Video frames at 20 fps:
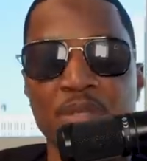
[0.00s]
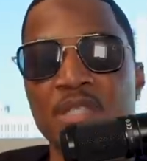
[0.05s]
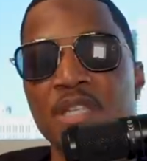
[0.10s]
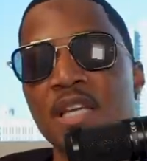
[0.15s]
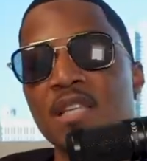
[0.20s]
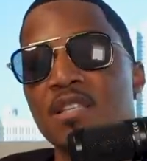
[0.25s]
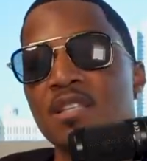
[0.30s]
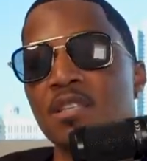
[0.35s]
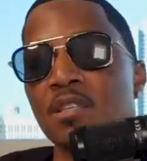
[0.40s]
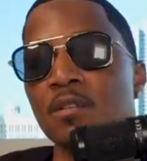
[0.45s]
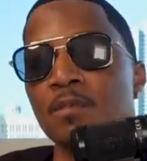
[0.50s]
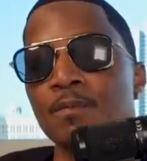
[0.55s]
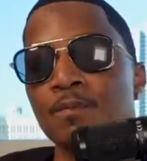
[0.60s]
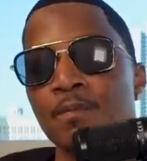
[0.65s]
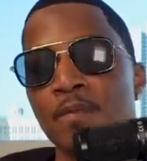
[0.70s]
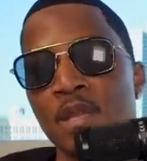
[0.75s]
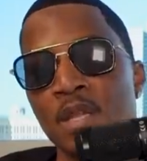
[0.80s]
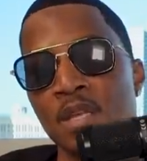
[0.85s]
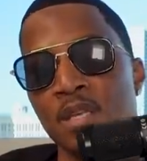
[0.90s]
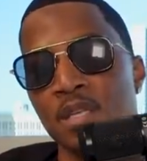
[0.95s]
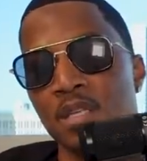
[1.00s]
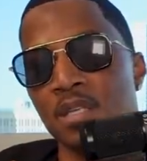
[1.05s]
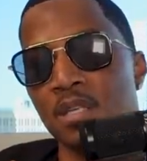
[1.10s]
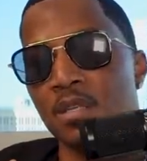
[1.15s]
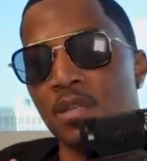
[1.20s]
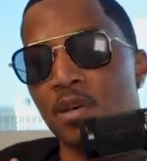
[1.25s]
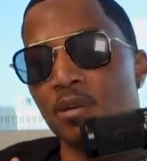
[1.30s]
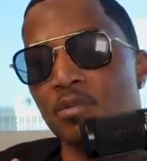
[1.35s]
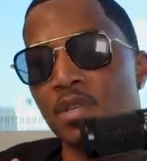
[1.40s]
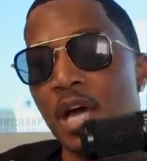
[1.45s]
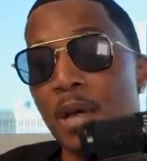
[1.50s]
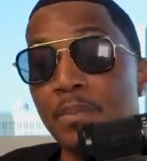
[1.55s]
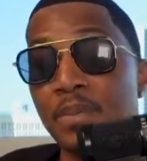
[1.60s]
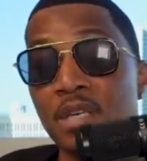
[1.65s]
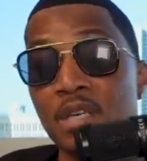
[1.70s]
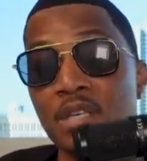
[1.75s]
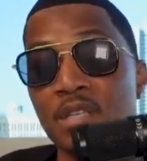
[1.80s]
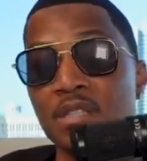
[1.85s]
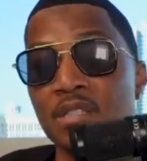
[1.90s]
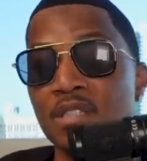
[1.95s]
potential, you know, not
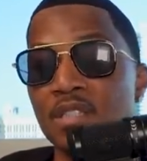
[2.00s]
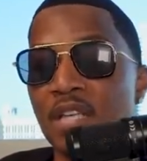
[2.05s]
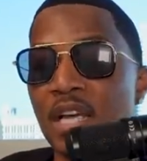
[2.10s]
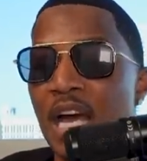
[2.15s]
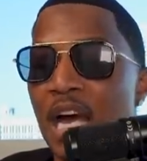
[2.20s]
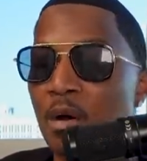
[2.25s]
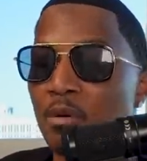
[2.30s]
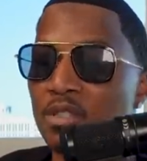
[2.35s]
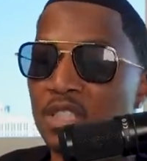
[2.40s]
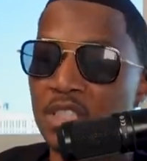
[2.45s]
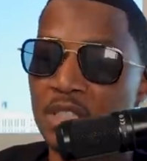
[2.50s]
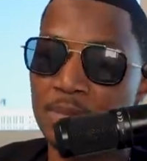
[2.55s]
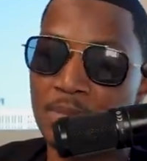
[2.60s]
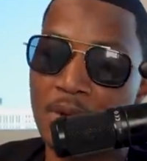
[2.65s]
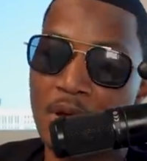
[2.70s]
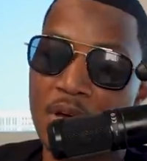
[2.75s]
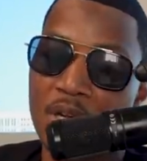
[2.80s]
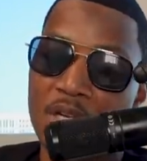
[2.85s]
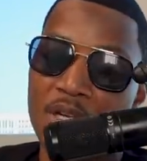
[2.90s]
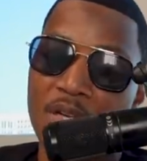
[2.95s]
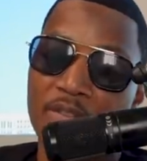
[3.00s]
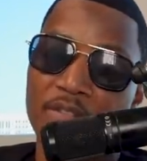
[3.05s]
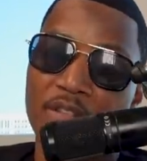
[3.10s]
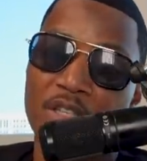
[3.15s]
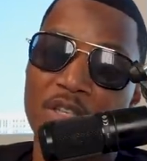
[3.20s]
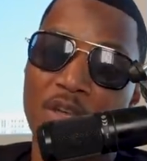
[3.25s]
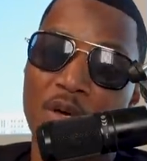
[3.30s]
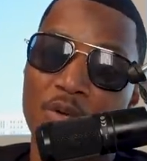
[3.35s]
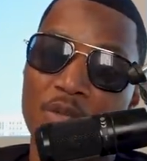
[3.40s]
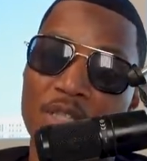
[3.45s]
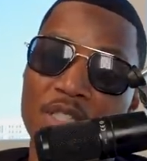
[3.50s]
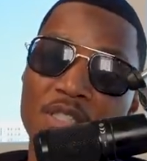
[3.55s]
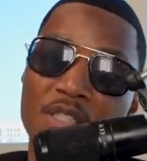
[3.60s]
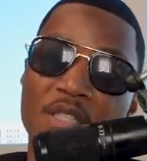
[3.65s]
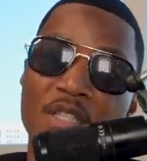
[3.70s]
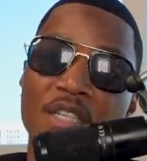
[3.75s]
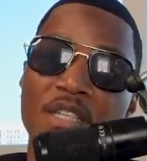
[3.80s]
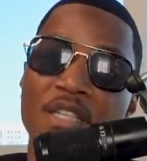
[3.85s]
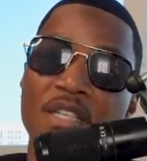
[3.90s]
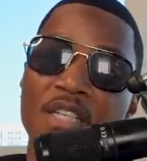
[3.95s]
because I was smart enough to know
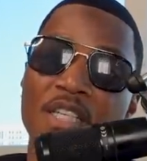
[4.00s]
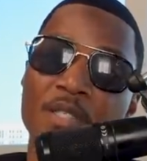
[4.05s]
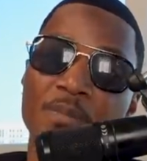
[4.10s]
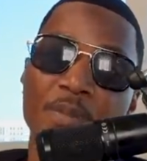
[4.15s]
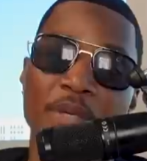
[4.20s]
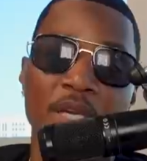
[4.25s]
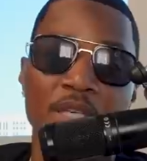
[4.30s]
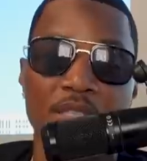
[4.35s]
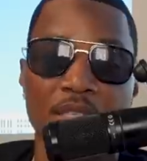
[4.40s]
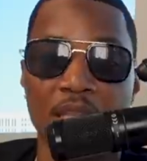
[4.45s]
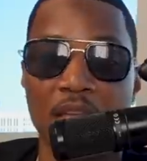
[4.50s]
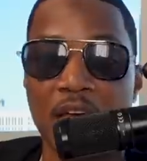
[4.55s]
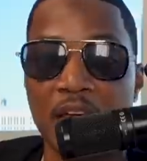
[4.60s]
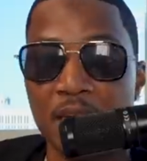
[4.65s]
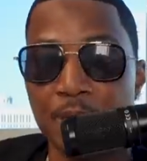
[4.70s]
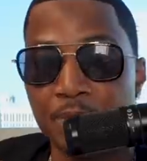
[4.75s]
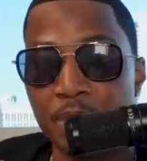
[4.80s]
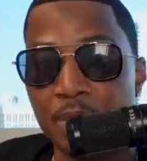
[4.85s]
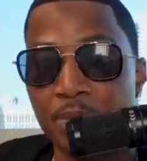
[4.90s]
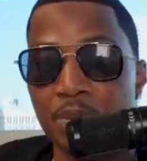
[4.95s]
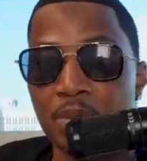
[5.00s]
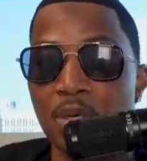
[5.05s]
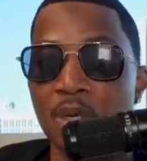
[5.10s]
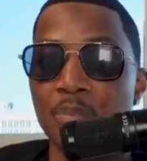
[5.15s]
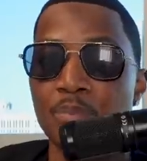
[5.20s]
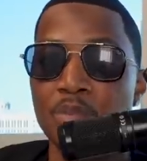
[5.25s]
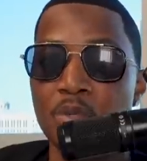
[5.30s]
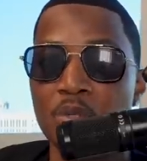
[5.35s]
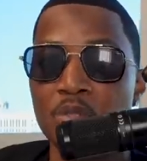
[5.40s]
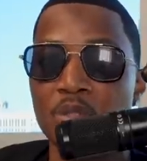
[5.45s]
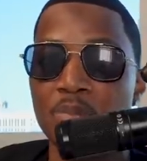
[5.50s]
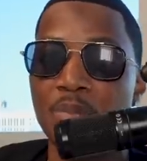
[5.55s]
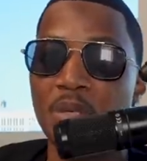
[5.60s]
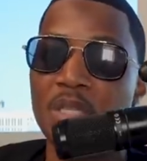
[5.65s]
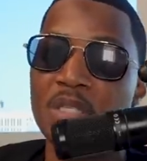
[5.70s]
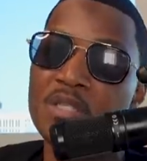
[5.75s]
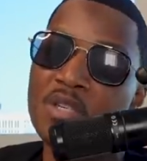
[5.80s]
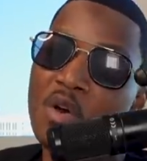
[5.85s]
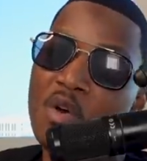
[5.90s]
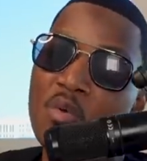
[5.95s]
this, it's because a lot of people approached me
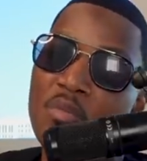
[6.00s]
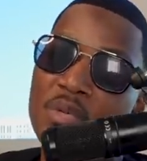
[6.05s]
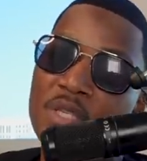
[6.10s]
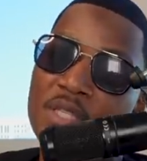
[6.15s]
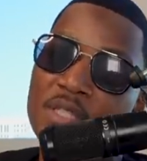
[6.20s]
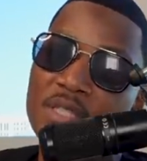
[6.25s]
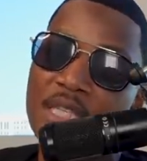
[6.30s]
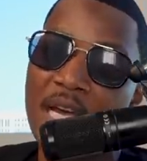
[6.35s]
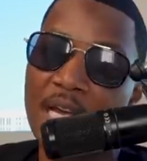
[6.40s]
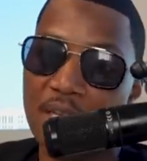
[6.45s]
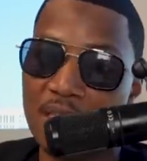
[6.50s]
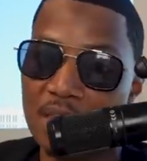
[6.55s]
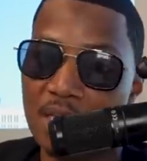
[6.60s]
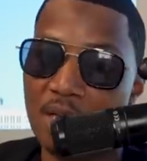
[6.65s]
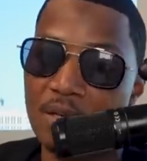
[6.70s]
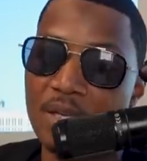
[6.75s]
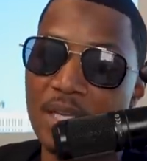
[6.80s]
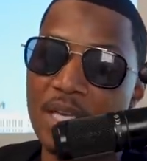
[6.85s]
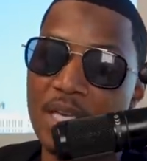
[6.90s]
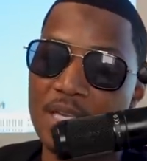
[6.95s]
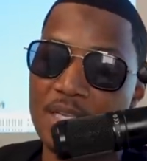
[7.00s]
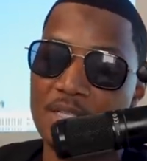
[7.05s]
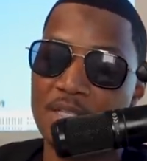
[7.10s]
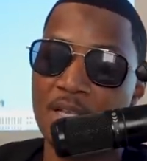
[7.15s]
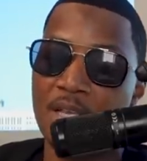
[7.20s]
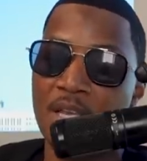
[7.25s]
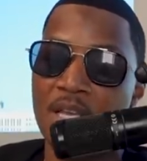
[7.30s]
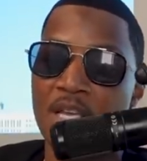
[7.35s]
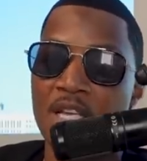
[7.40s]
and told me this at a young age.